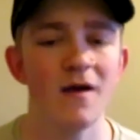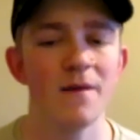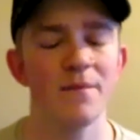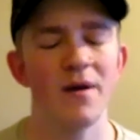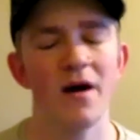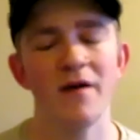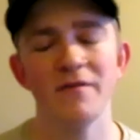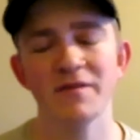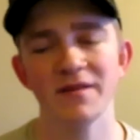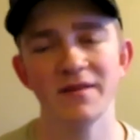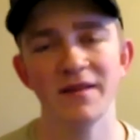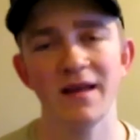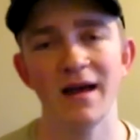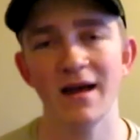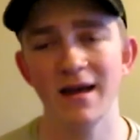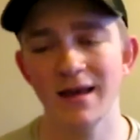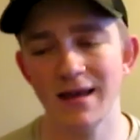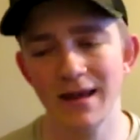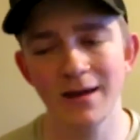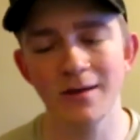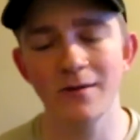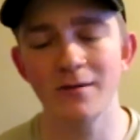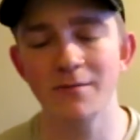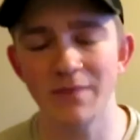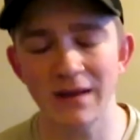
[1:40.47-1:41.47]
but other than that,
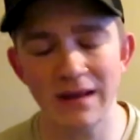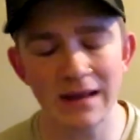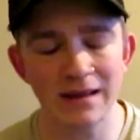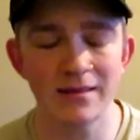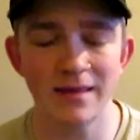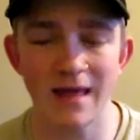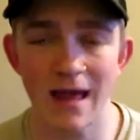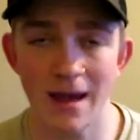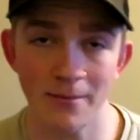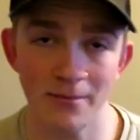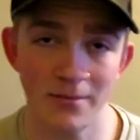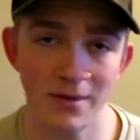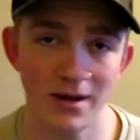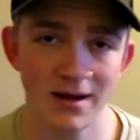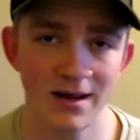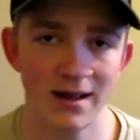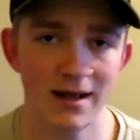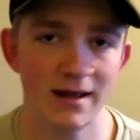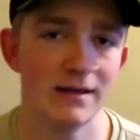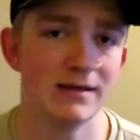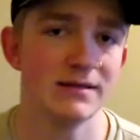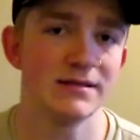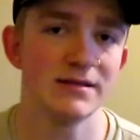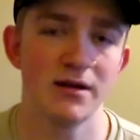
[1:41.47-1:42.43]
it would be them, okay?